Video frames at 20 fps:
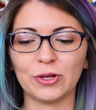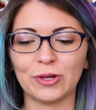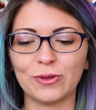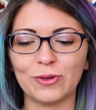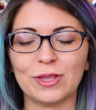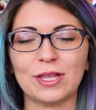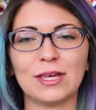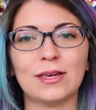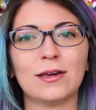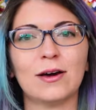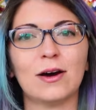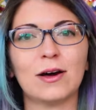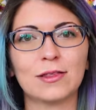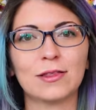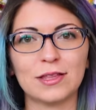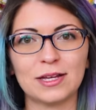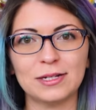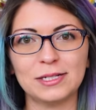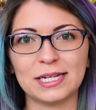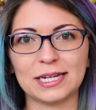you the
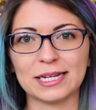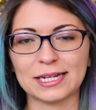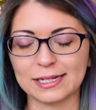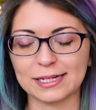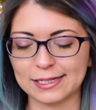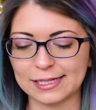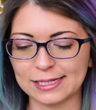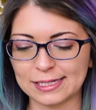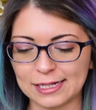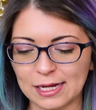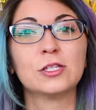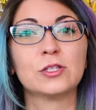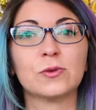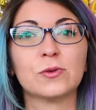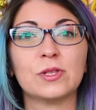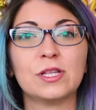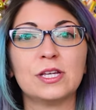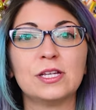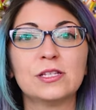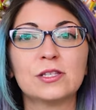Authentics. So
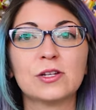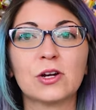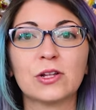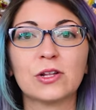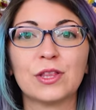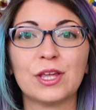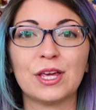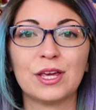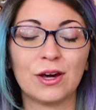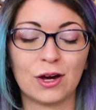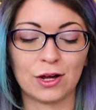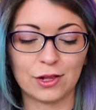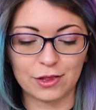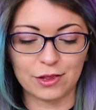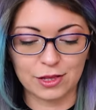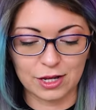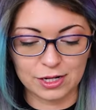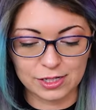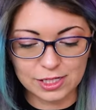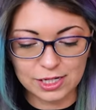these are the
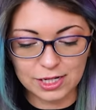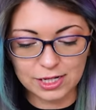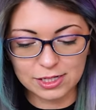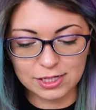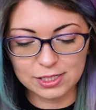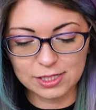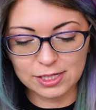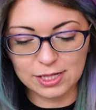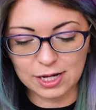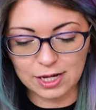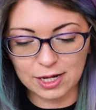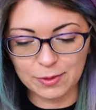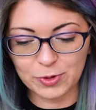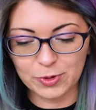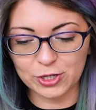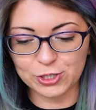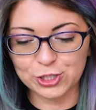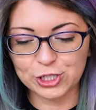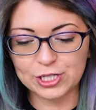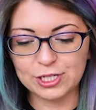Authentics that I
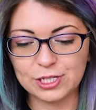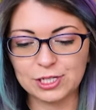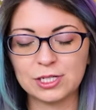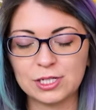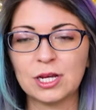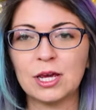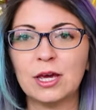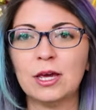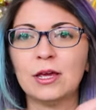purchased.